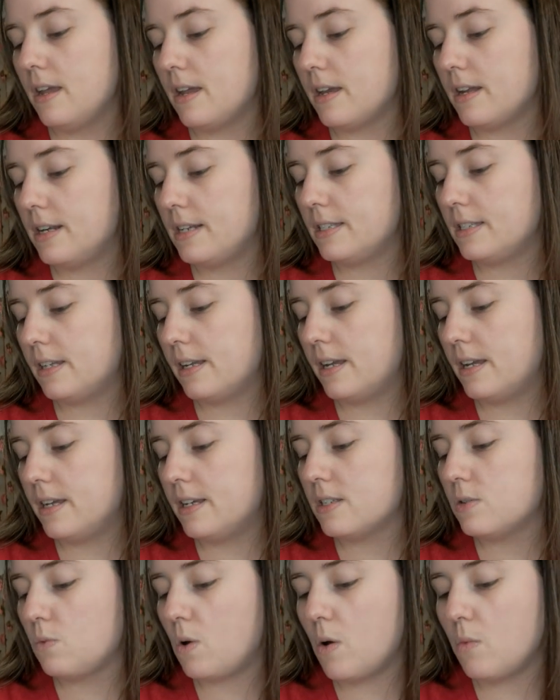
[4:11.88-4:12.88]
And it
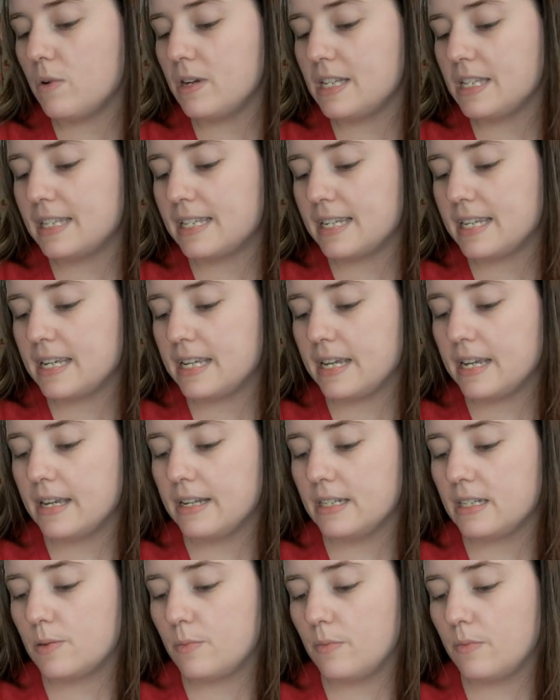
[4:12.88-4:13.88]
says, what we see
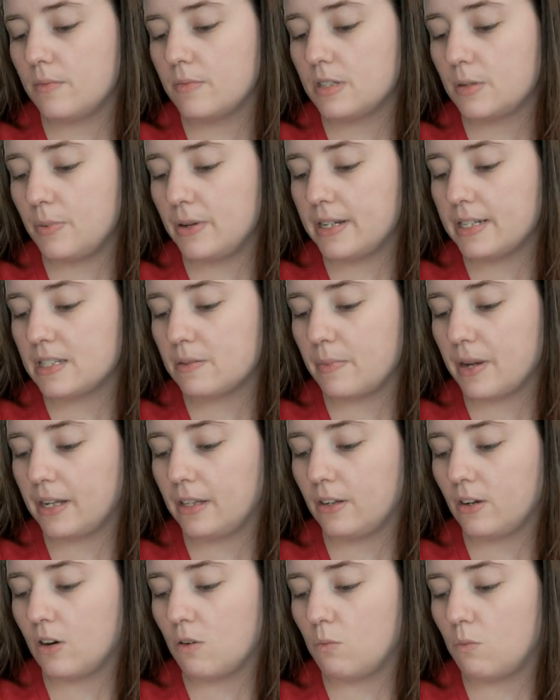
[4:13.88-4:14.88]
de depends
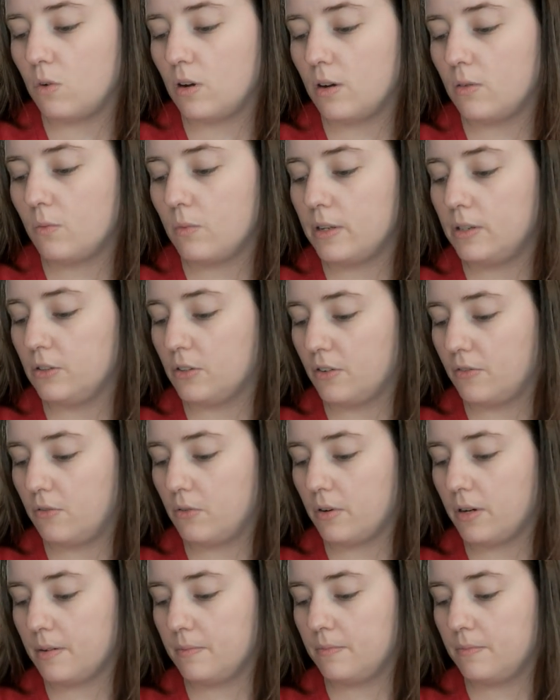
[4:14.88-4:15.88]
mainly on what we look
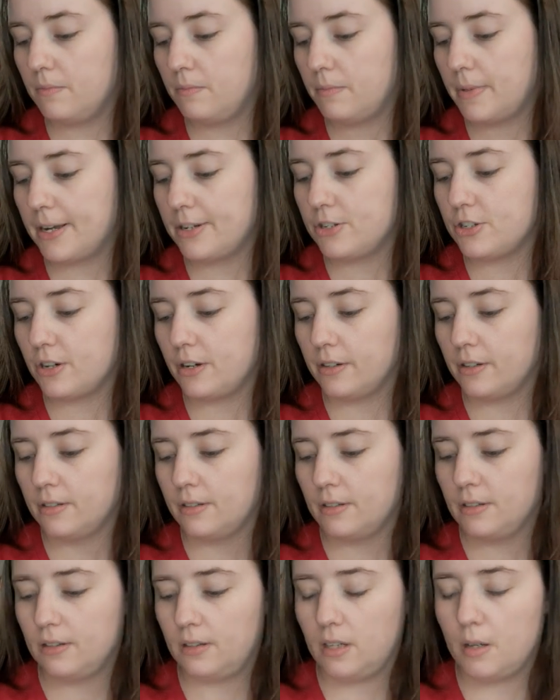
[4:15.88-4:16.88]
for. By
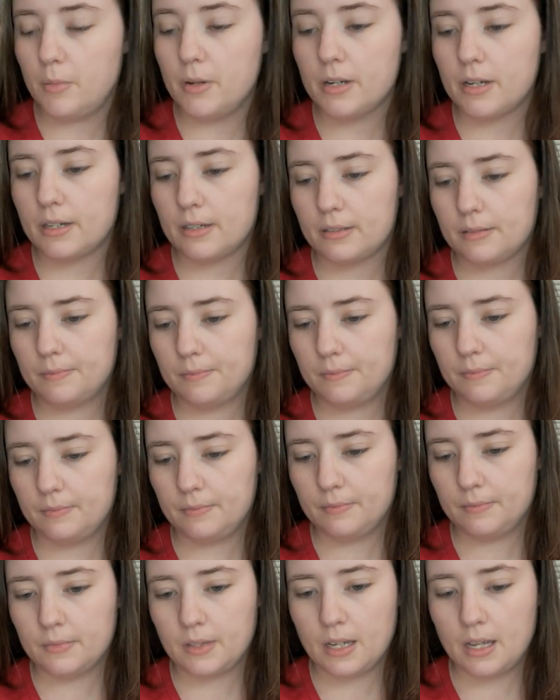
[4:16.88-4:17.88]
John Lubbock.
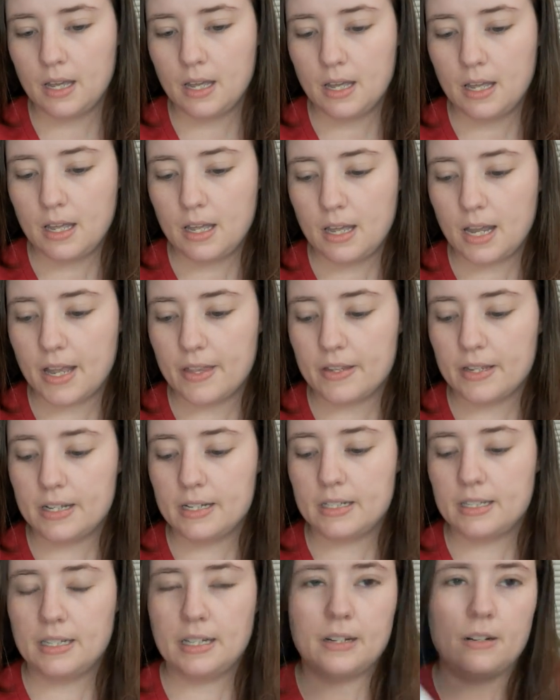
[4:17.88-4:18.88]
And the
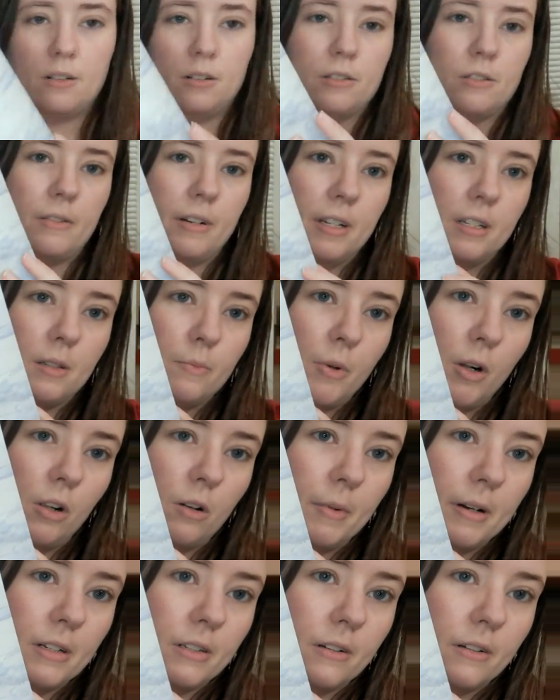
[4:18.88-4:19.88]
inside also has polar
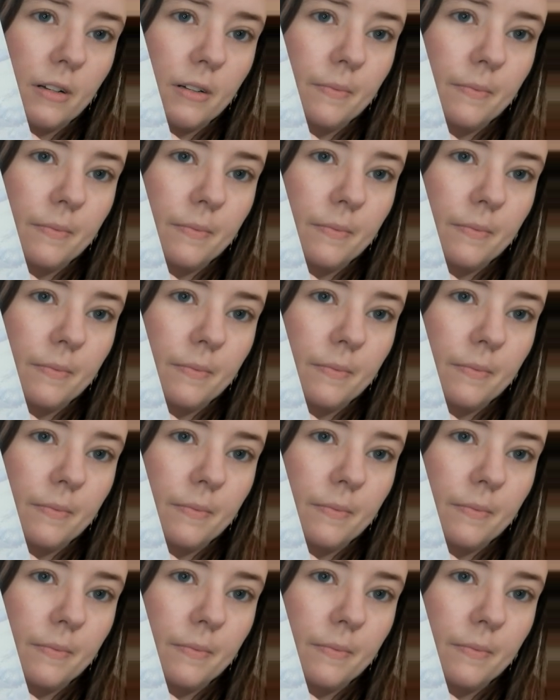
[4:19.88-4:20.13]
bears on it.